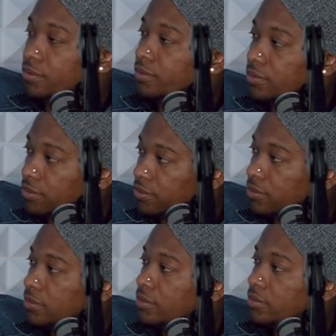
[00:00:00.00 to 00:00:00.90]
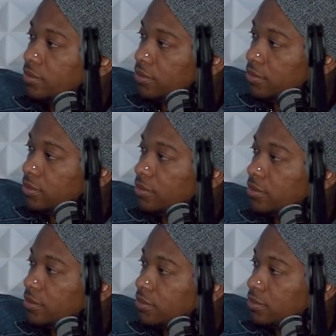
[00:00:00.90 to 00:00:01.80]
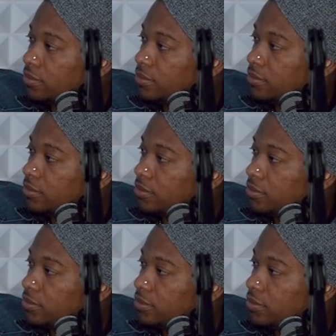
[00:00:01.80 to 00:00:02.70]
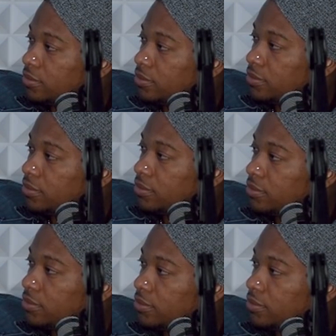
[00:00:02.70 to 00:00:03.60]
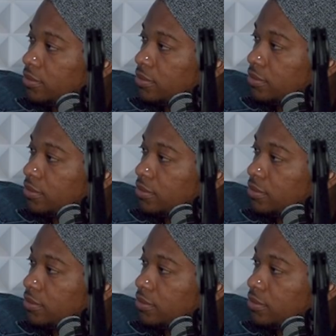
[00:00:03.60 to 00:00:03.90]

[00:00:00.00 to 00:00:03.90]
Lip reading: (silent)